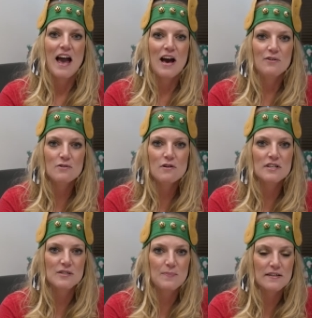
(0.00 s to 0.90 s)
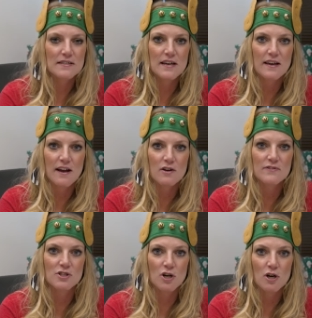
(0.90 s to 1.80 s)
How do you all expect to take care of
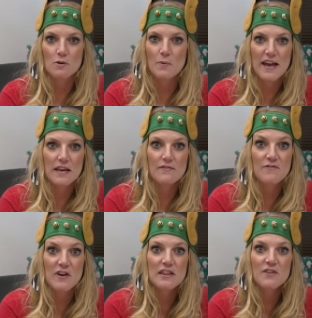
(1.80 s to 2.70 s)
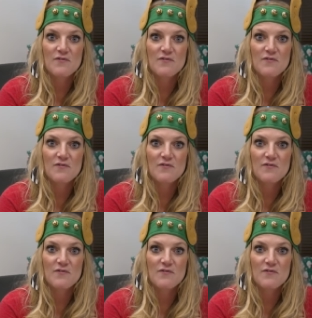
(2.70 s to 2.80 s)
a dog when we can't even feed the